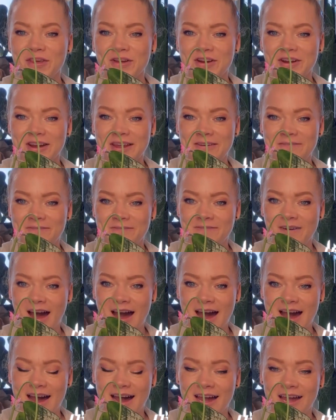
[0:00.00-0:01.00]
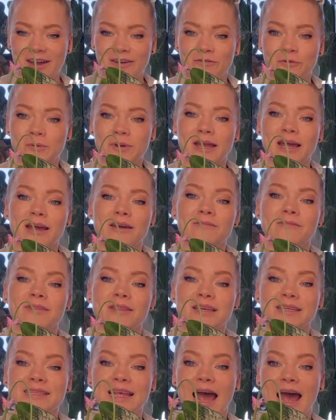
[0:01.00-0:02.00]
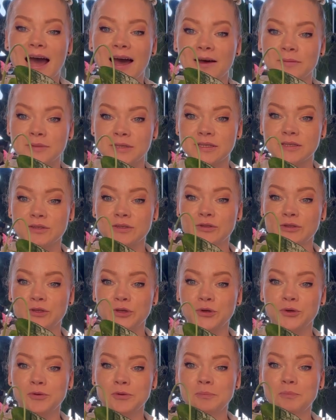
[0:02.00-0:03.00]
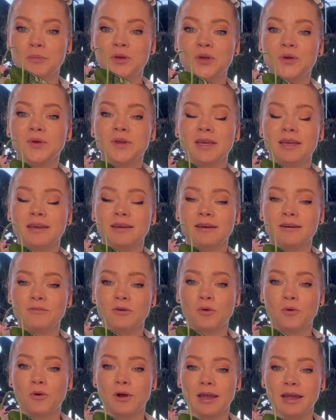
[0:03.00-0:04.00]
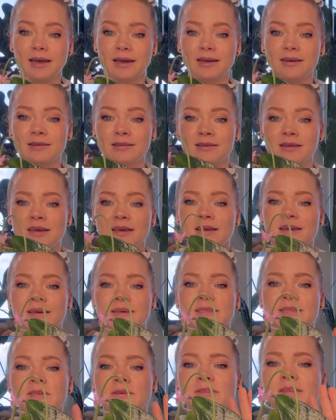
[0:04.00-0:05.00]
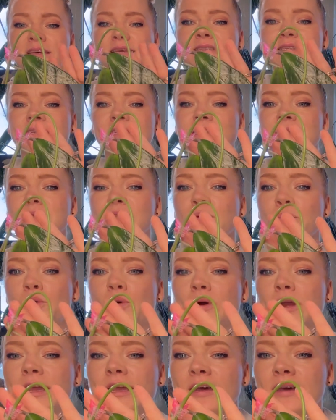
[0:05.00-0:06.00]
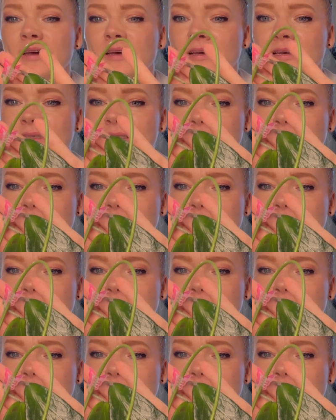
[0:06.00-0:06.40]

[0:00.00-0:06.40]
35, we have this absolute beauty of a Hoya. So this is Hoya